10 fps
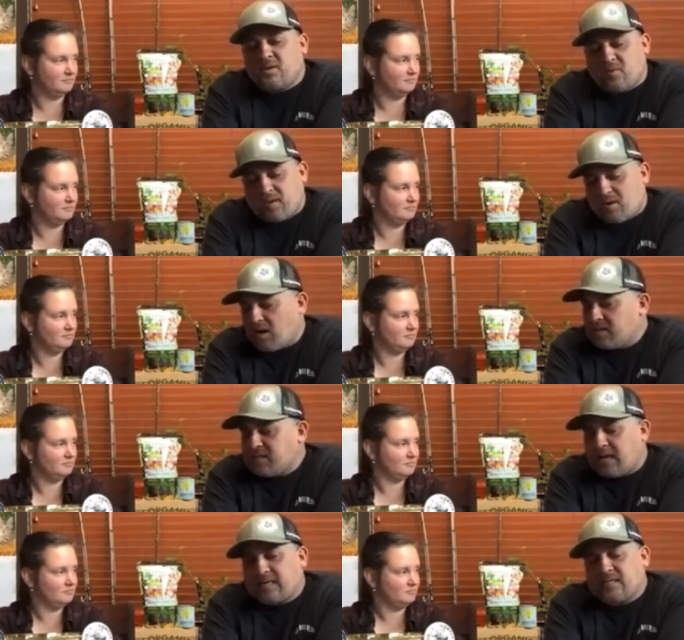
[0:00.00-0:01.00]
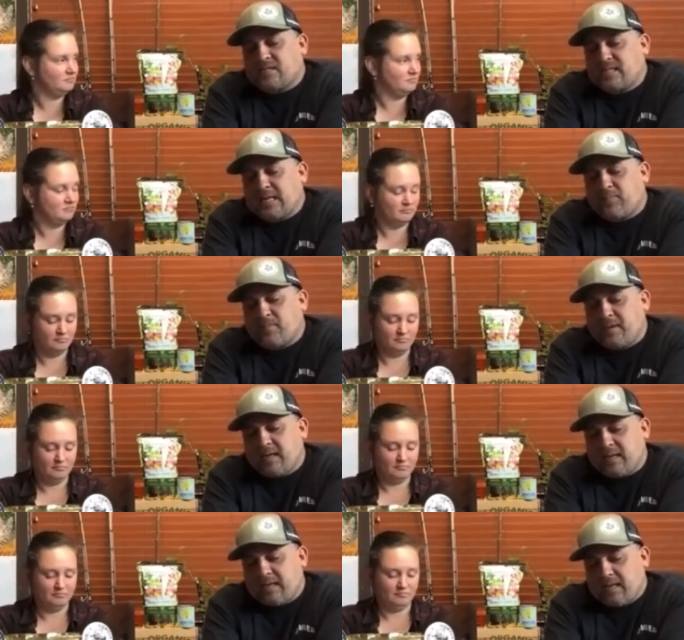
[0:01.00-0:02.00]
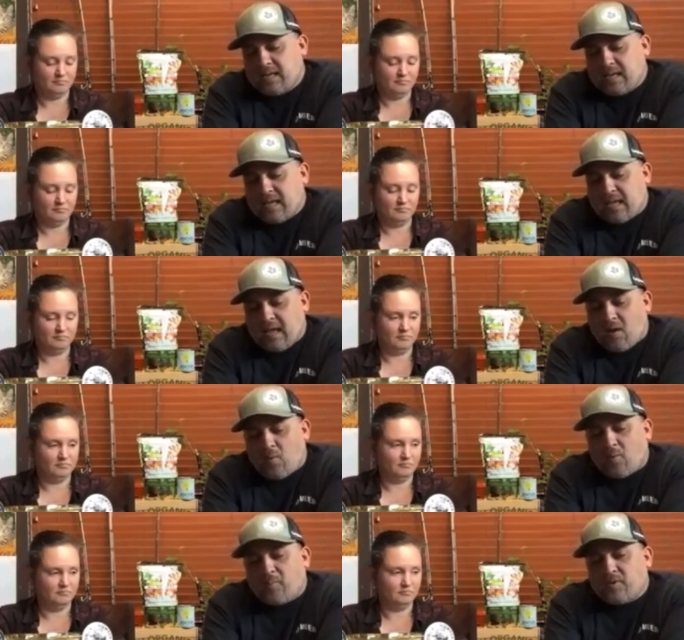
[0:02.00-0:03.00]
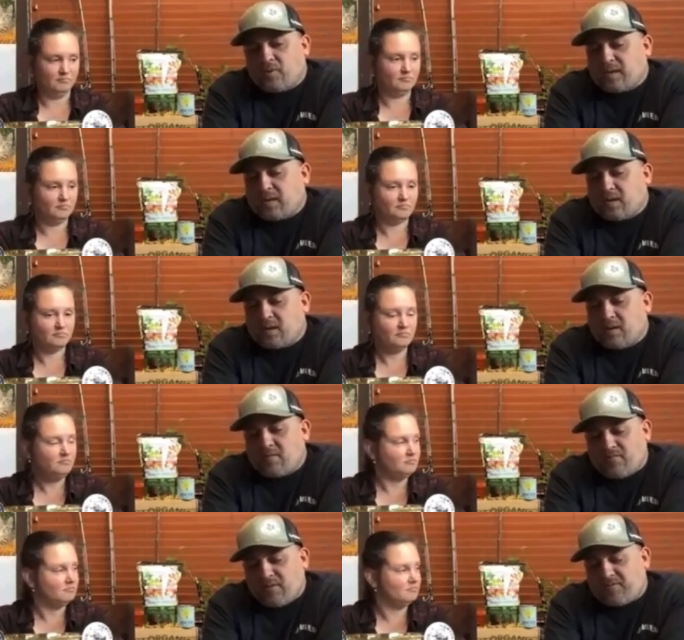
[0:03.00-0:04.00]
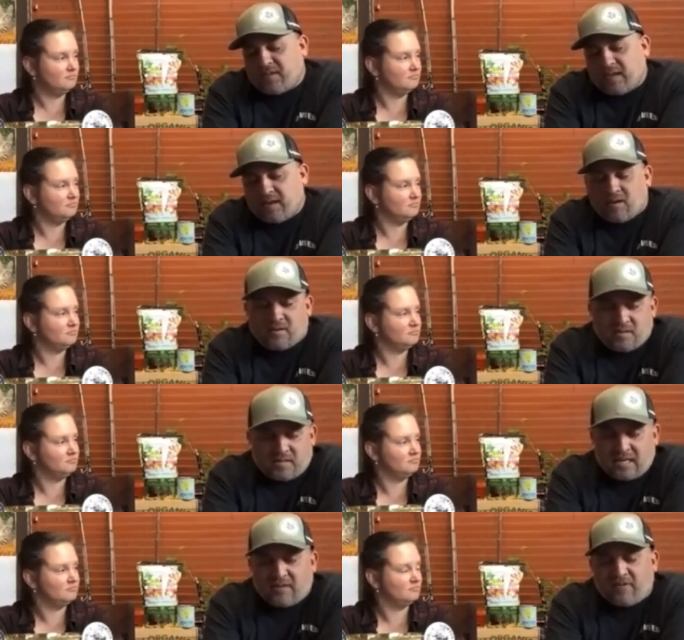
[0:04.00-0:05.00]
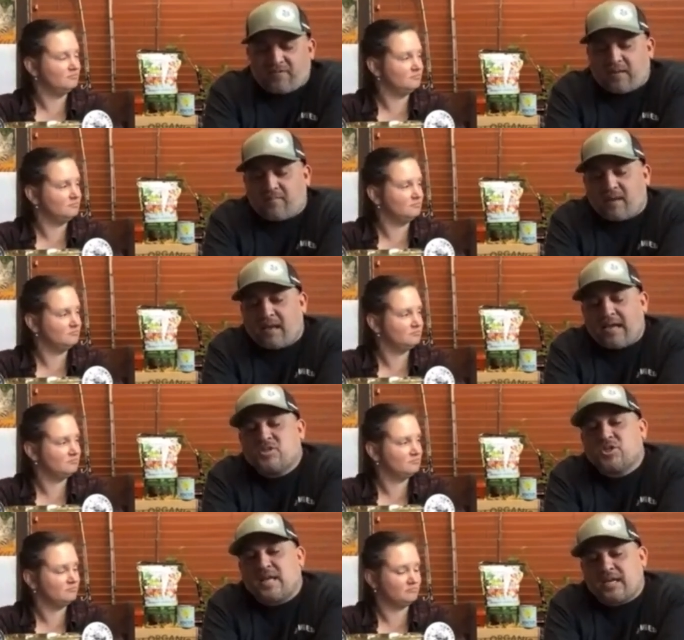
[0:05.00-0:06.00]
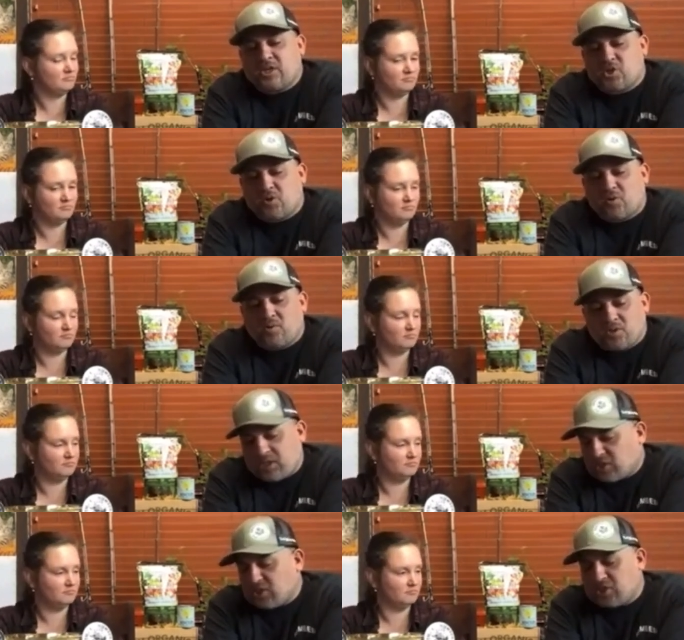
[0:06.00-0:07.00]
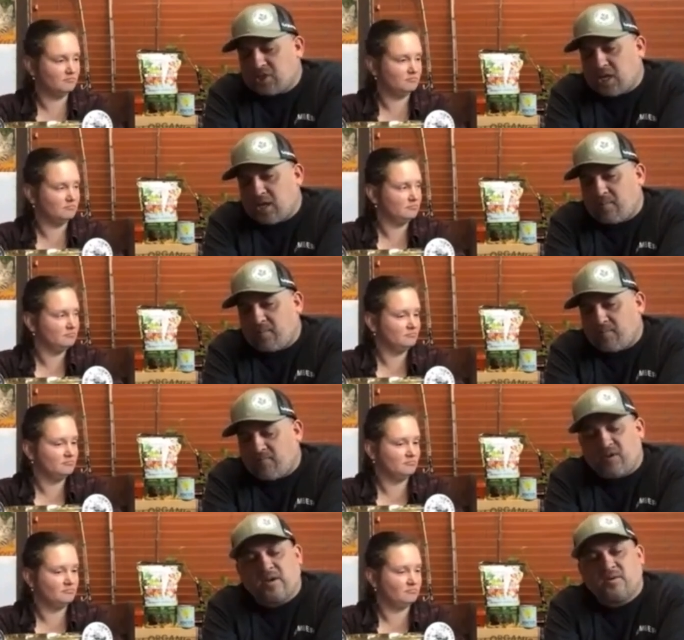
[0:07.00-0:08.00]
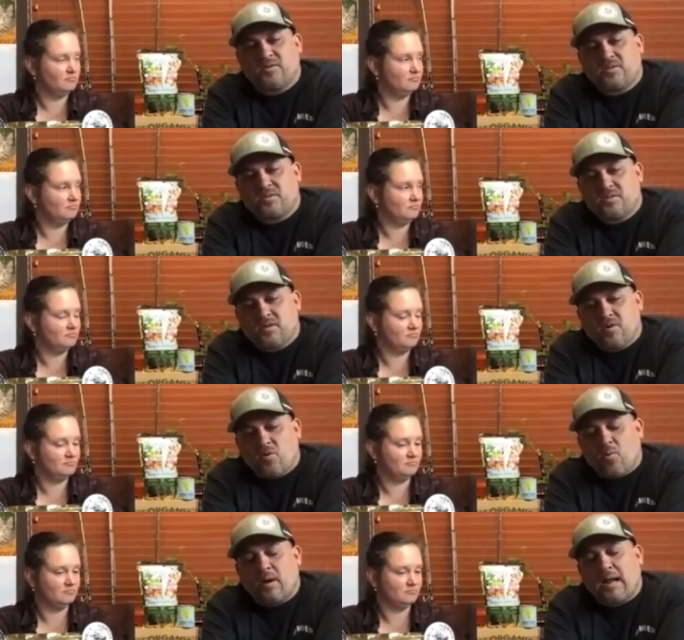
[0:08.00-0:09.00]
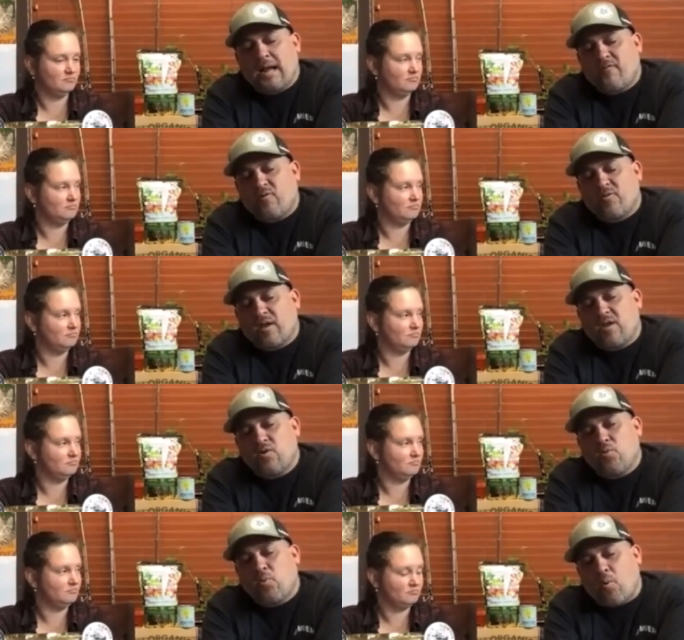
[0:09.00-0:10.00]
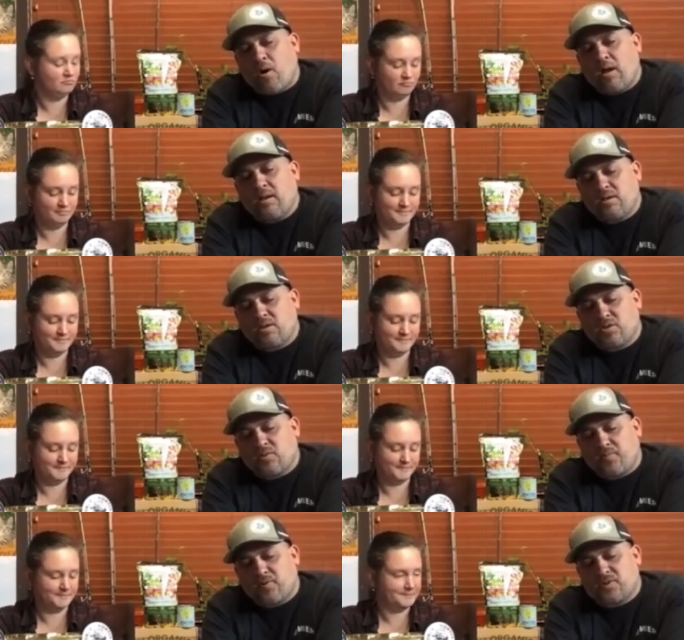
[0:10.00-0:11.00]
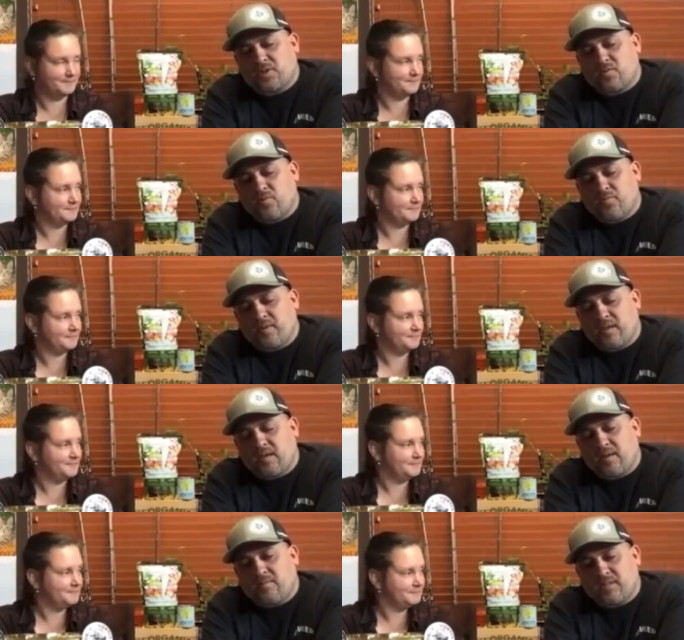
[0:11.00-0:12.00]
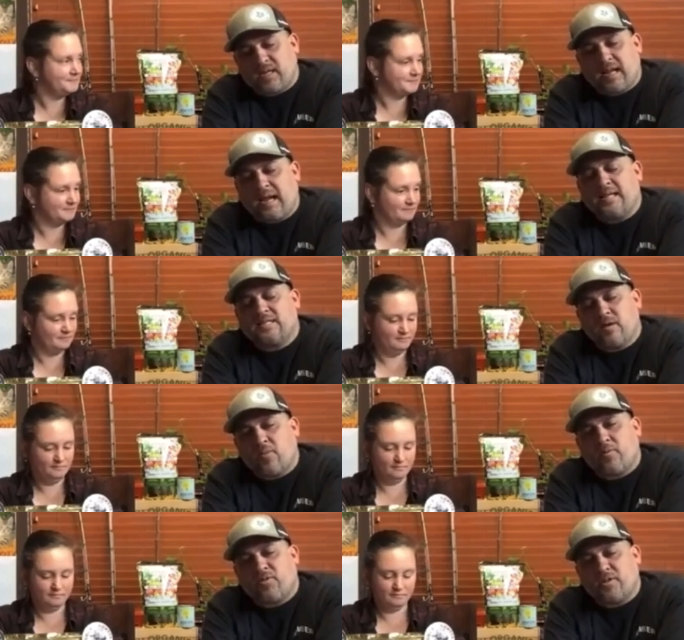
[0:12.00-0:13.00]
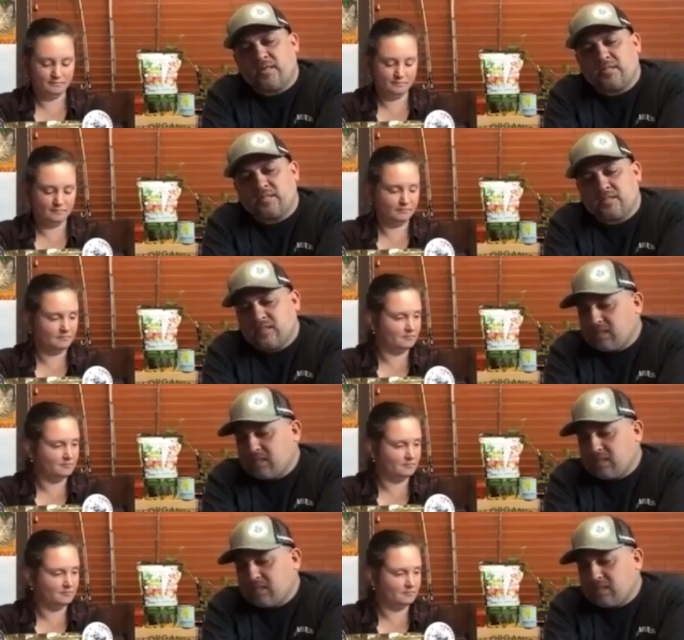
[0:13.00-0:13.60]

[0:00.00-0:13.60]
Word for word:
Speaker 1: You can contact us, set up a meeting. We'll be doing 15 to 10 to 15 minute educational, such as um, videos whatever that you want. So the person will be um, saying, hey, I need some help with this.